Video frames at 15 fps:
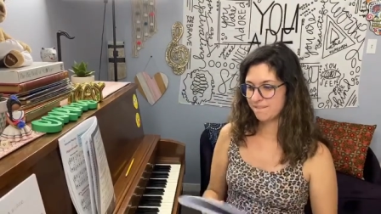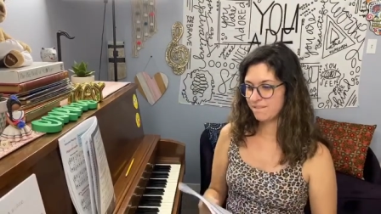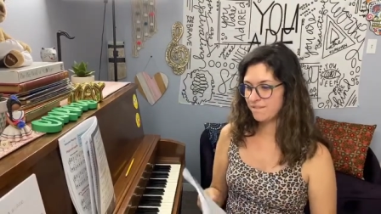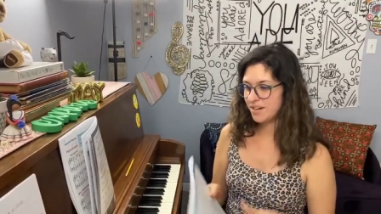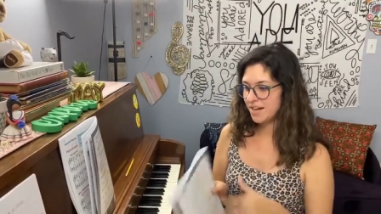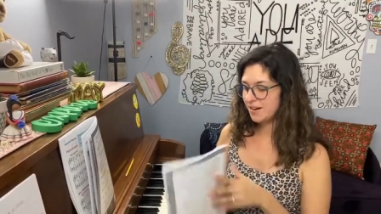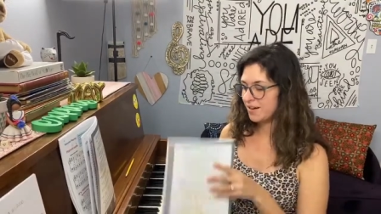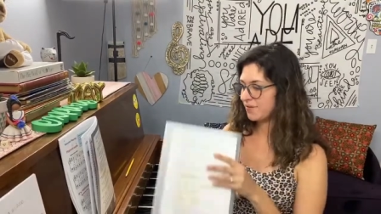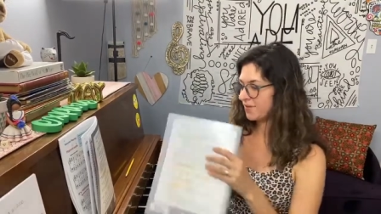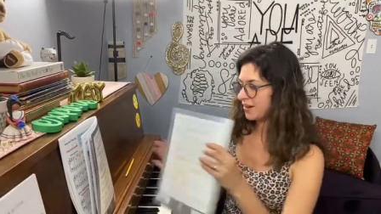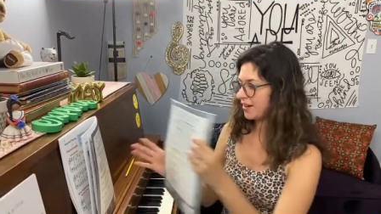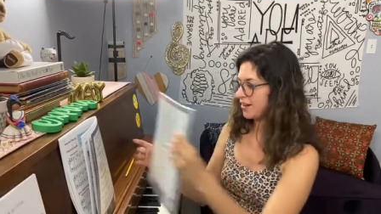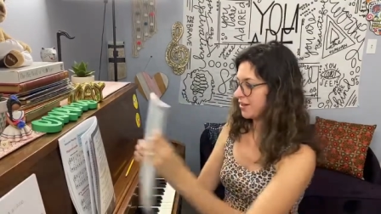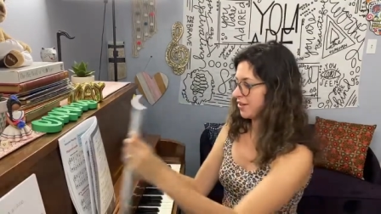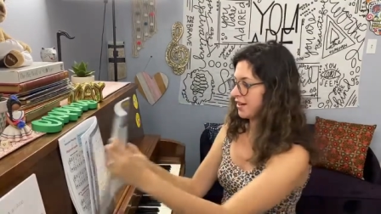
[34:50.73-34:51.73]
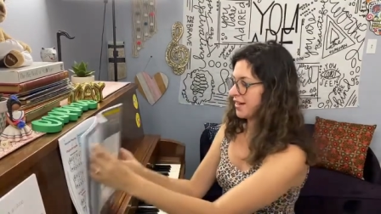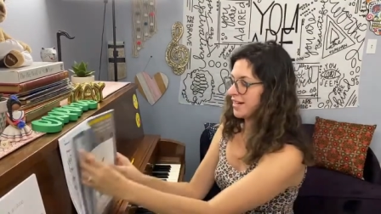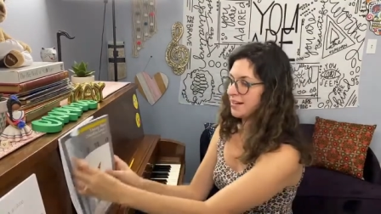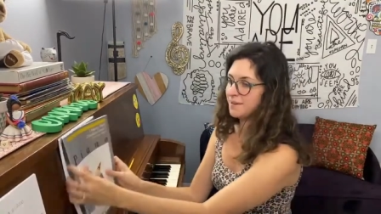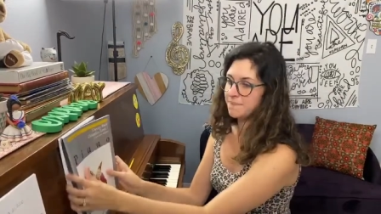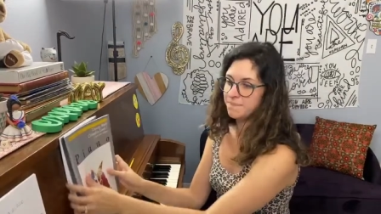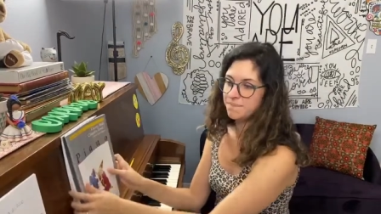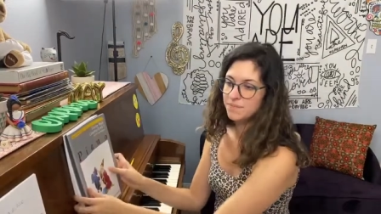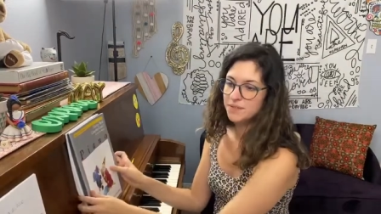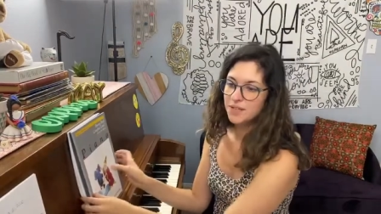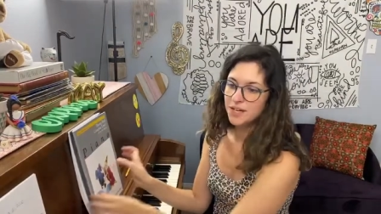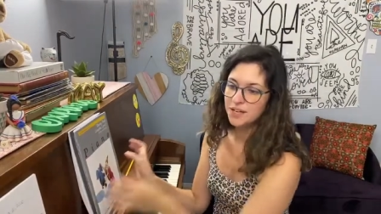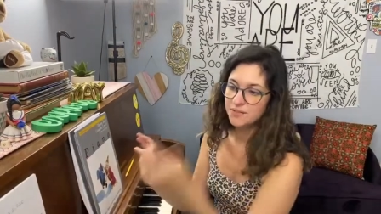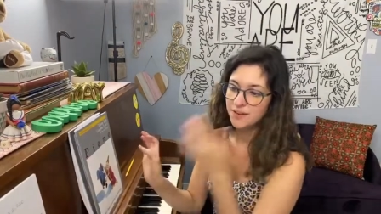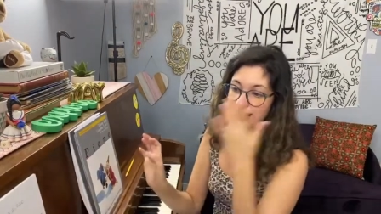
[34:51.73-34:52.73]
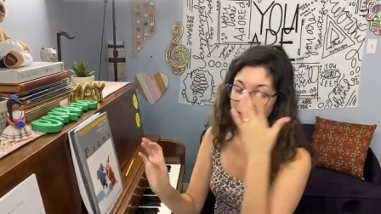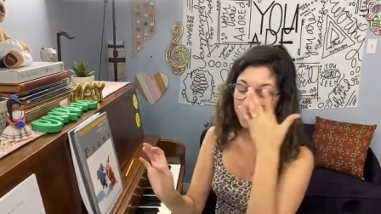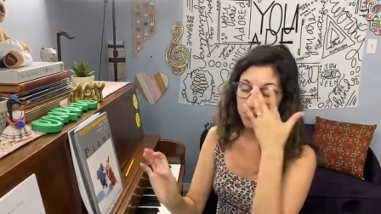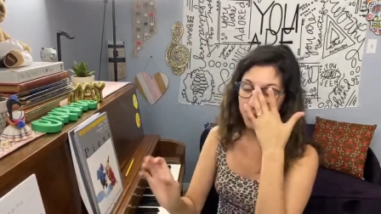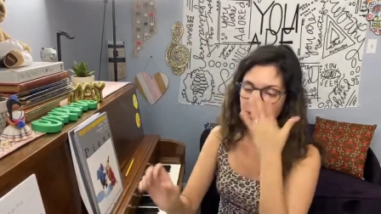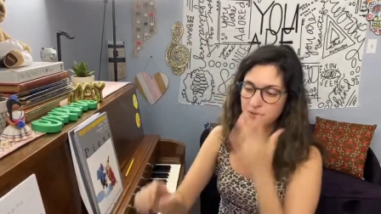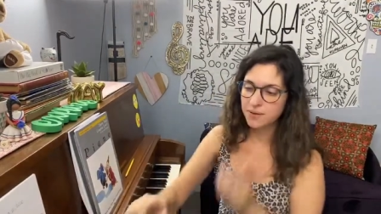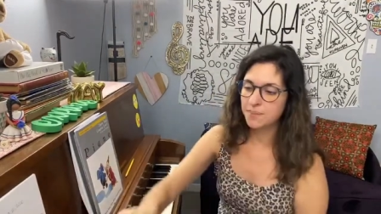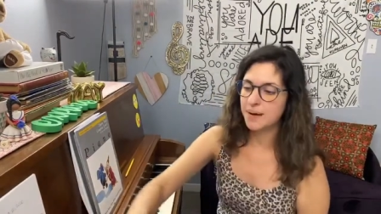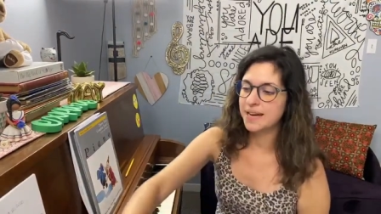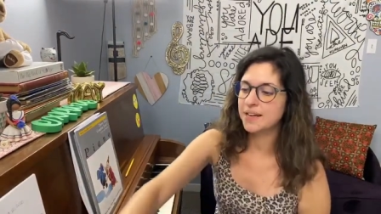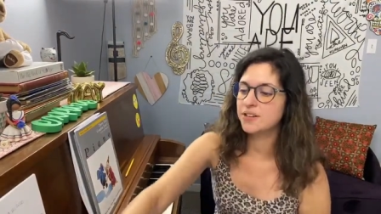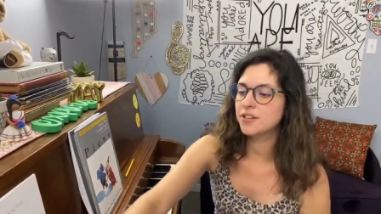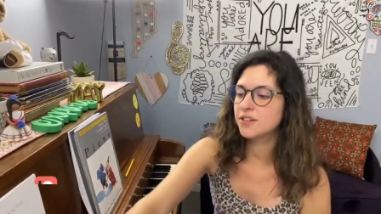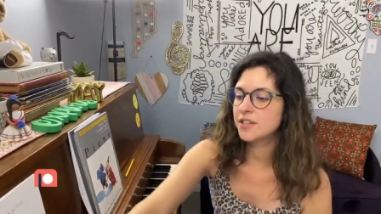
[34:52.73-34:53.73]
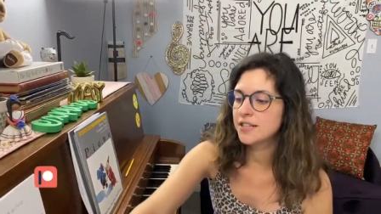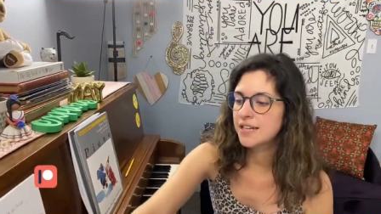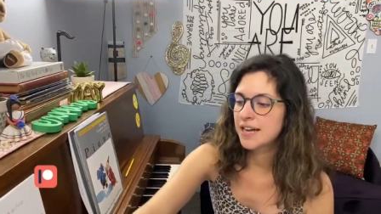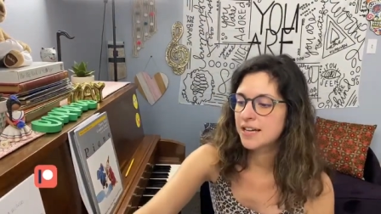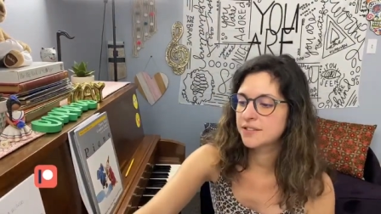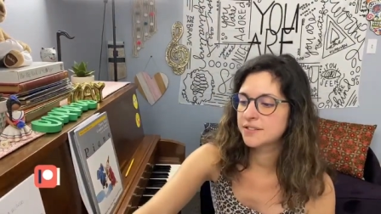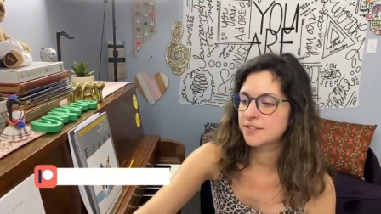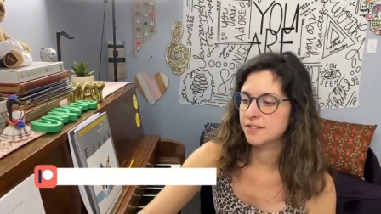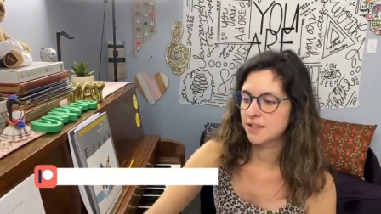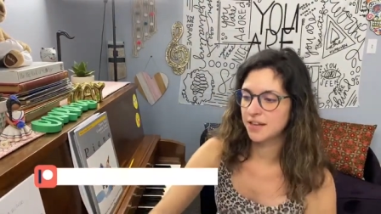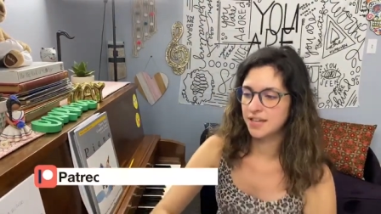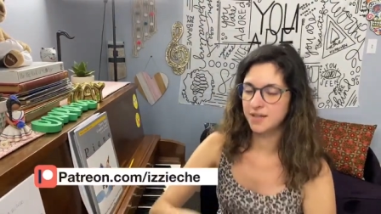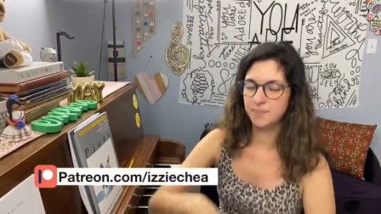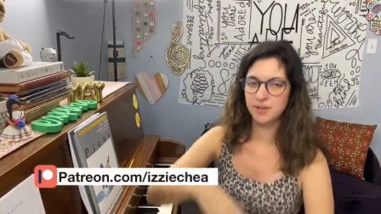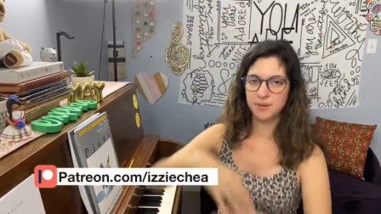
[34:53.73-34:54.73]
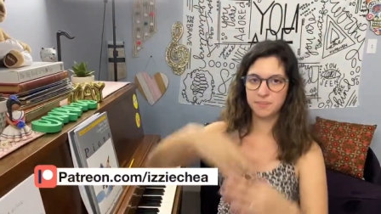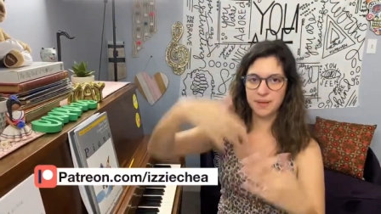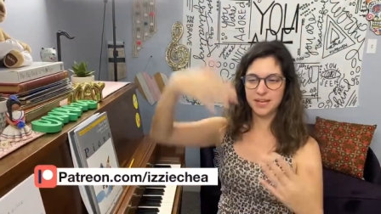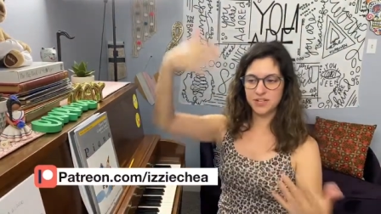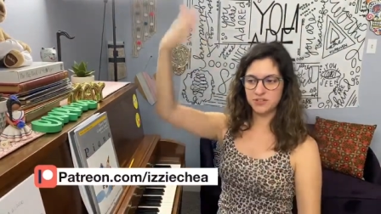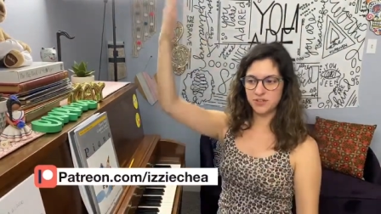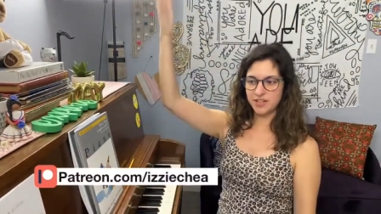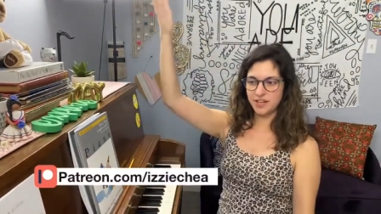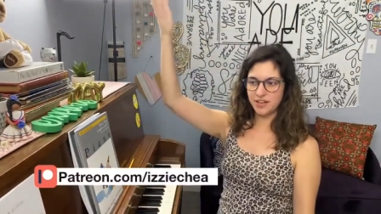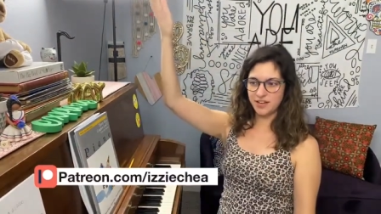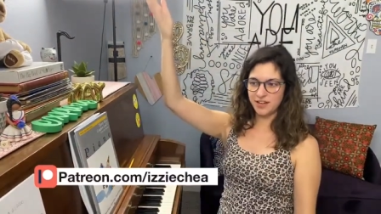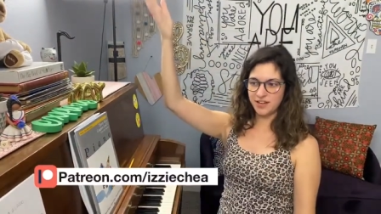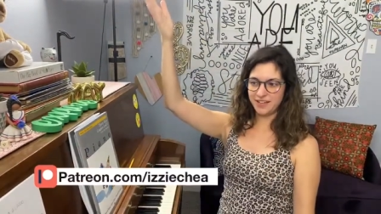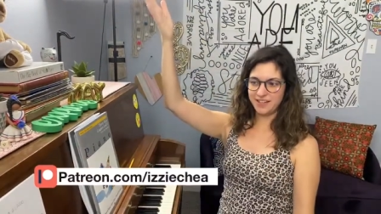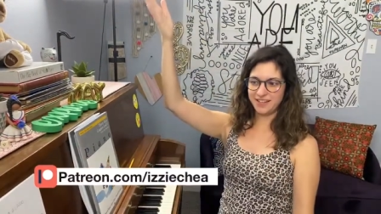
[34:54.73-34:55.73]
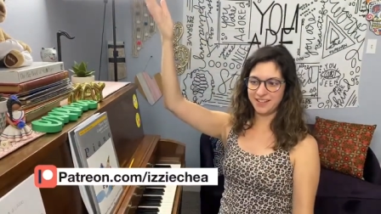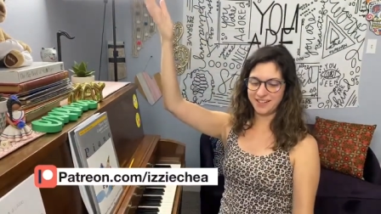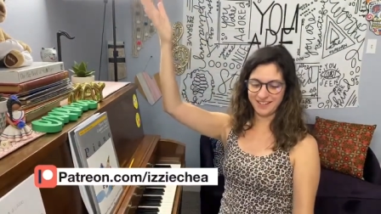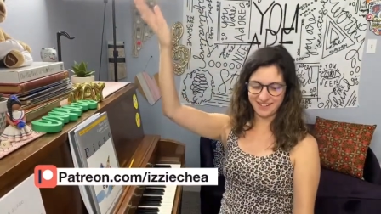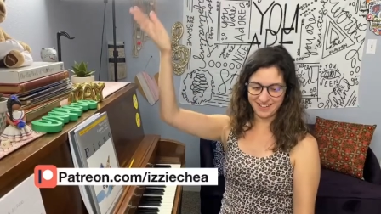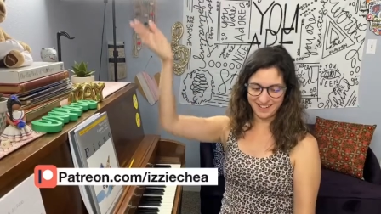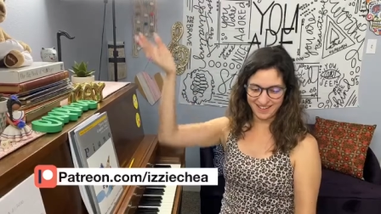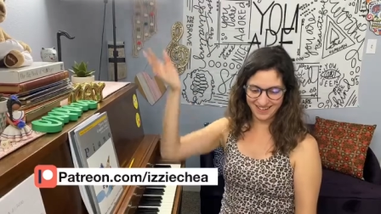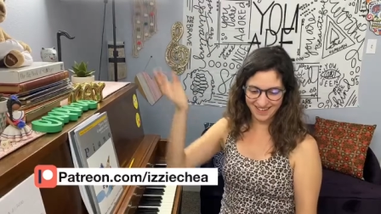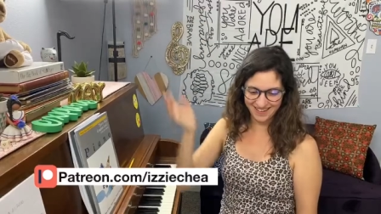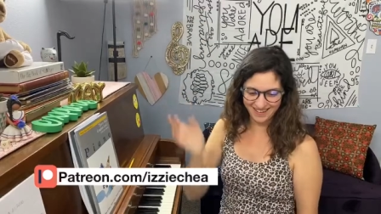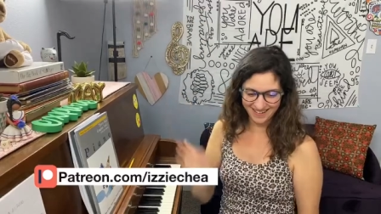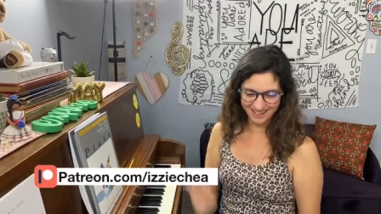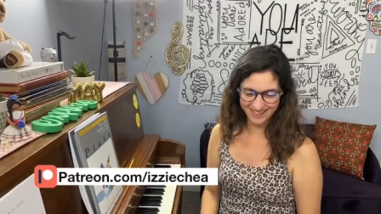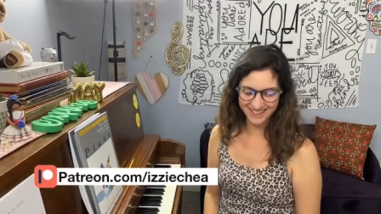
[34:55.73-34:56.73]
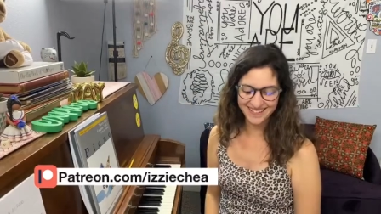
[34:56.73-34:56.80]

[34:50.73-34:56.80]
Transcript: Very, very good. All right, quick reminder, yes, I am on Patreon.